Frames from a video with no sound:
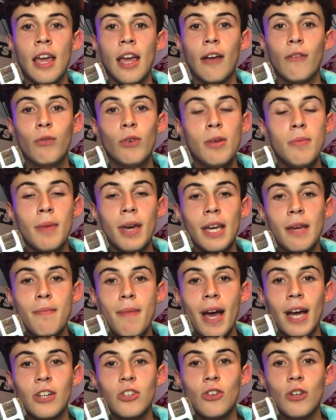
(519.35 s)
If we make
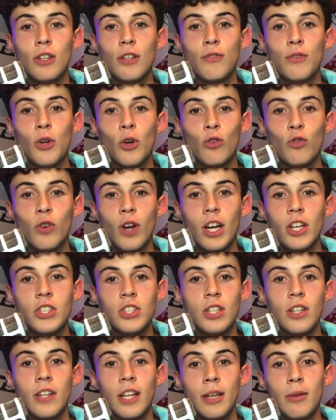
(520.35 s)
Mac Jones feel
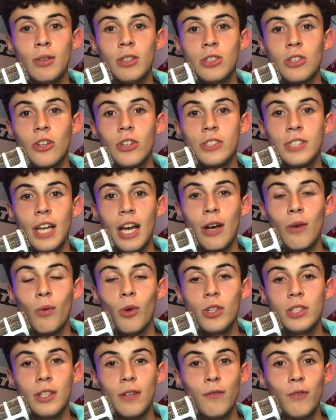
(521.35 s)
rushed, like we saw Zach
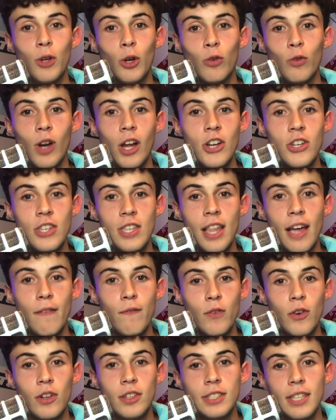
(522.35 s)
Wilson feel rushed in
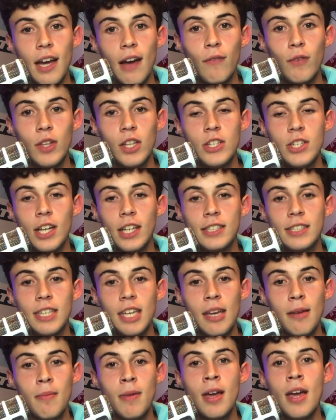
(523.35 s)
that first half of the Jets
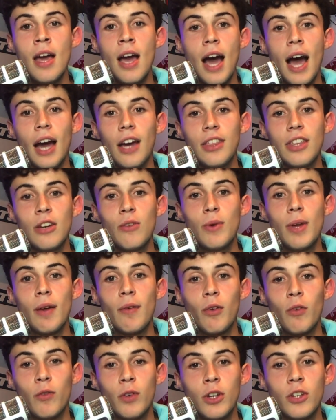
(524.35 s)
game, I think we
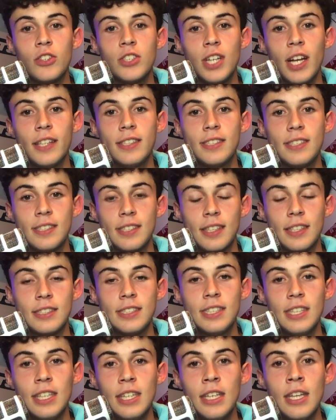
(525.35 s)
have a real chance to
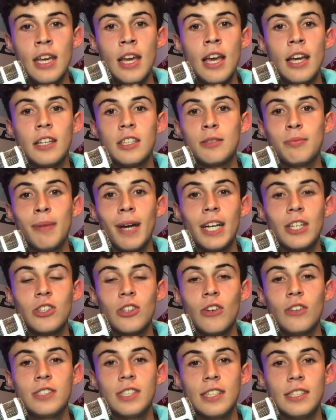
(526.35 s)
succeed because Mac
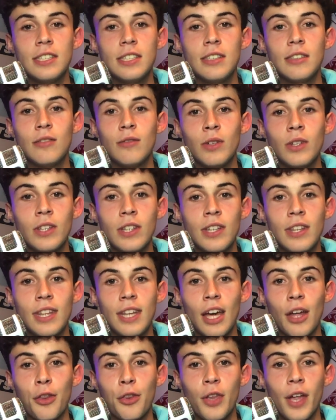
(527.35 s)
Jones isn't really
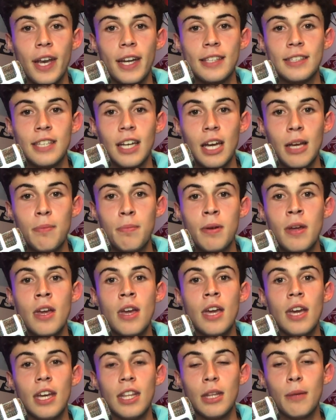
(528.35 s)
the athletic type
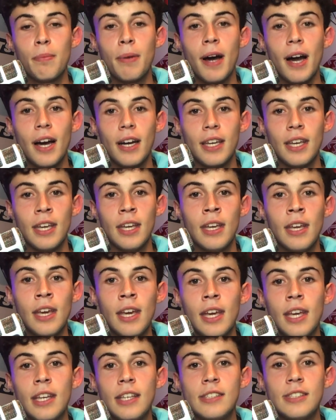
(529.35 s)
in the pocket.
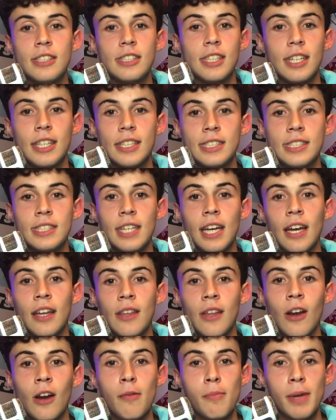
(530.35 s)
He's just going to stand
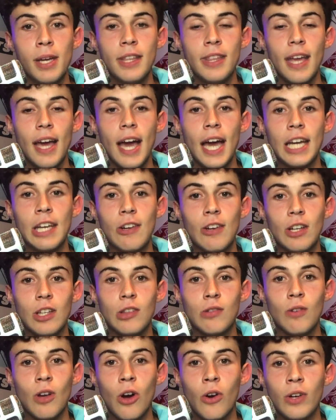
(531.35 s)
there and make the accurate
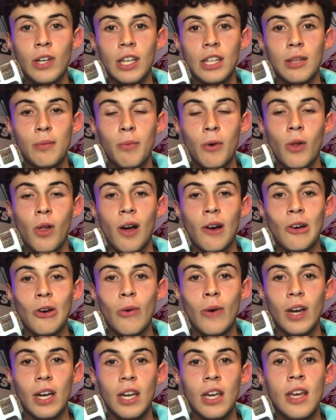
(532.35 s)
throw, get the ball out
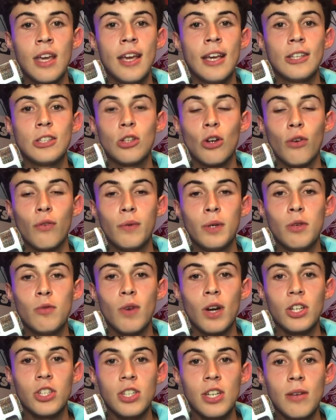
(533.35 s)
quick. So if we
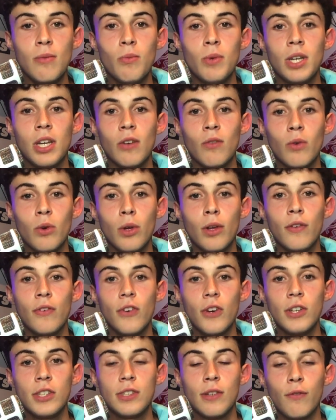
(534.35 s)
rush him, we could really
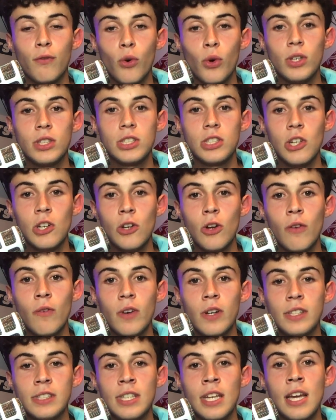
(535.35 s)
force
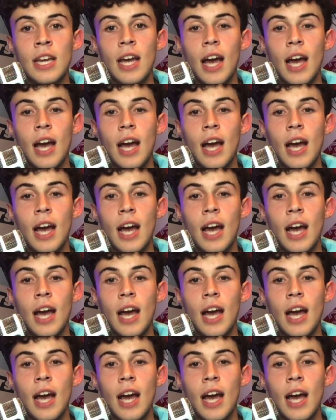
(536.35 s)
turnovers.